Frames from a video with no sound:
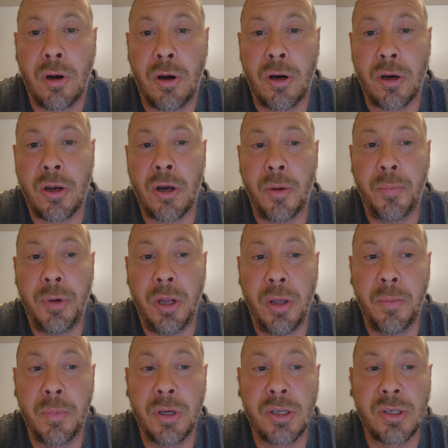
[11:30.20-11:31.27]
our company
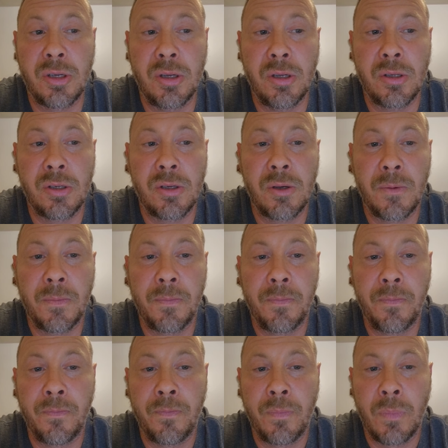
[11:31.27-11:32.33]
in business.
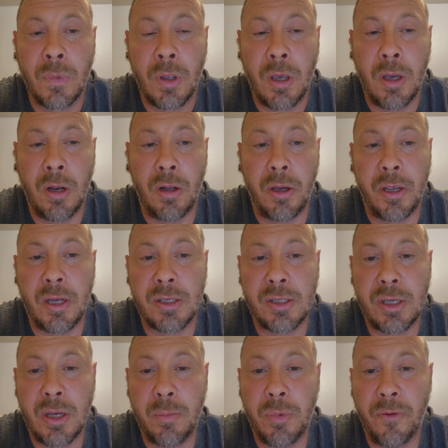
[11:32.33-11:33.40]
And like I
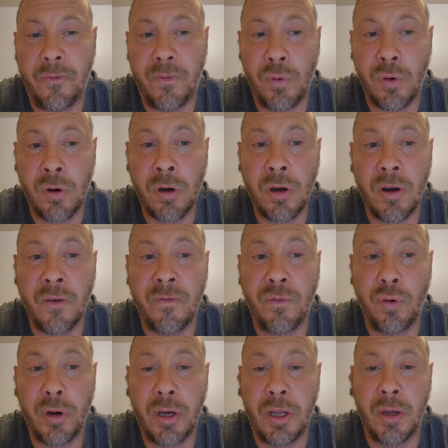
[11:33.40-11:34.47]
said before,
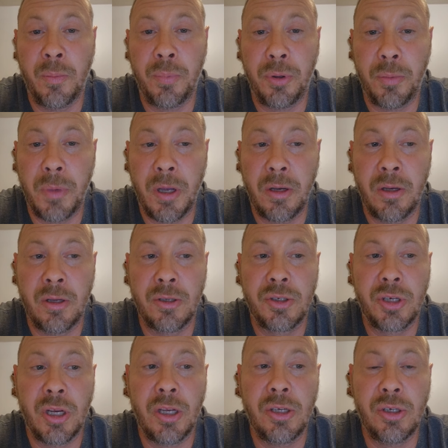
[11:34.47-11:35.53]
avoid implementing the
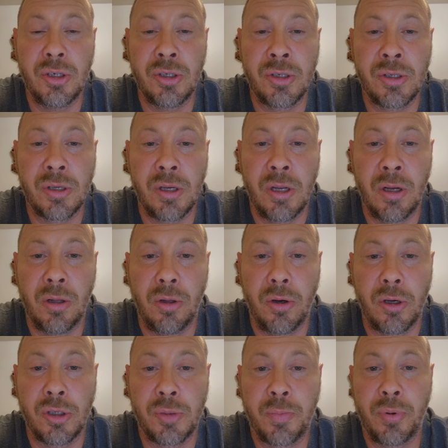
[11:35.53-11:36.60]
changes in
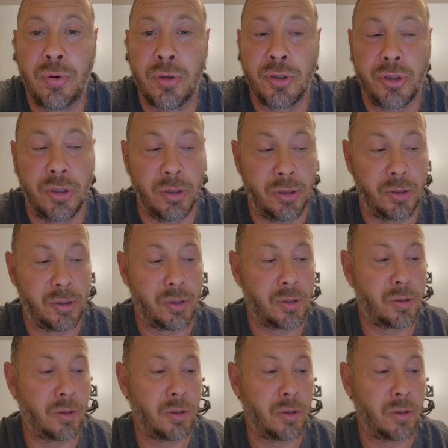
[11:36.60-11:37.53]
large portions.